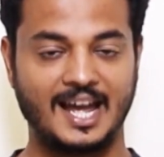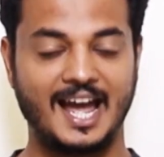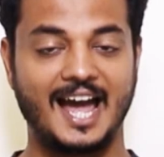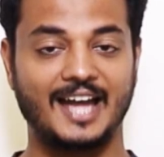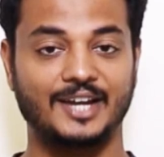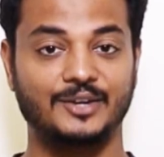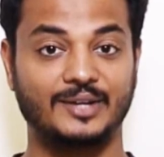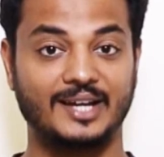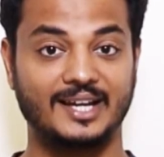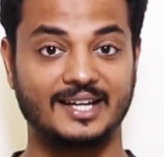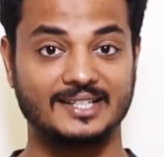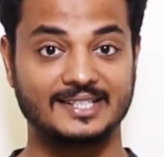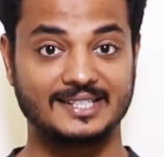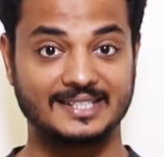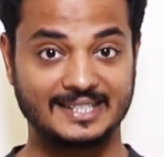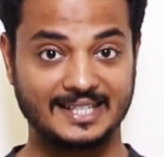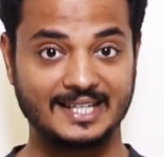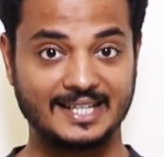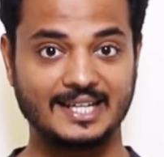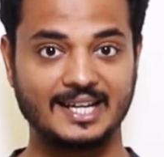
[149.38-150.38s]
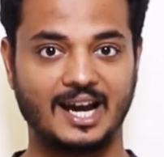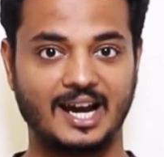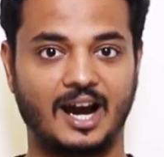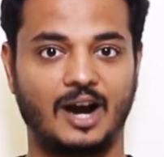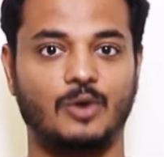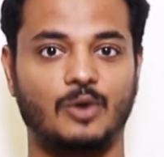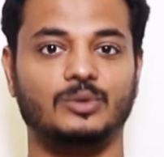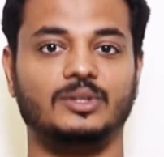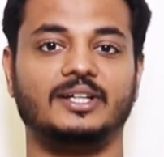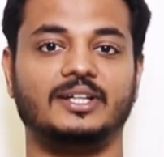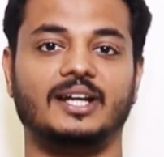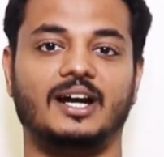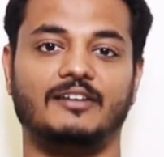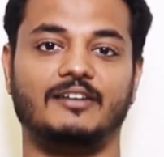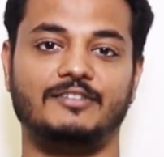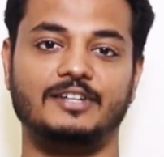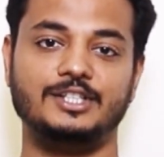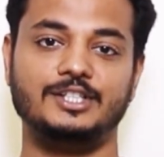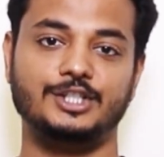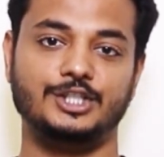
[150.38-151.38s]
And you can see how the
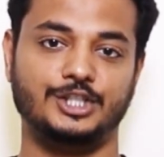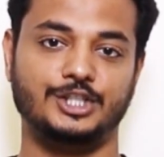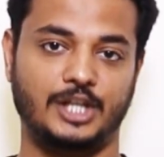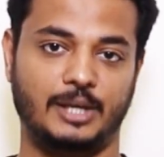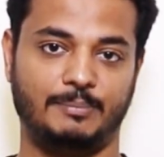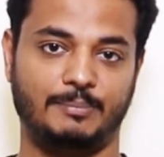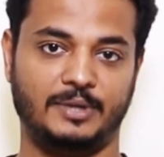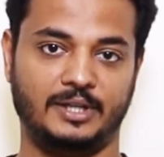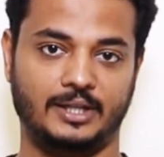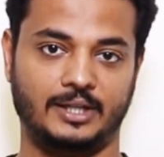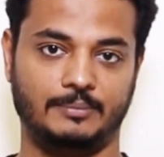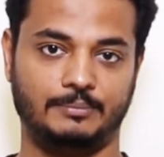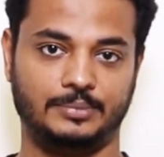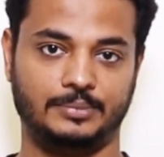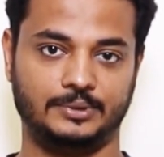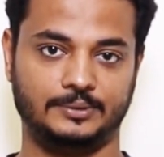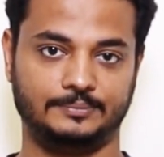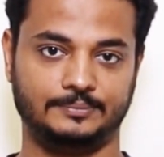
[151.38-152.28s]
graph is shaping up.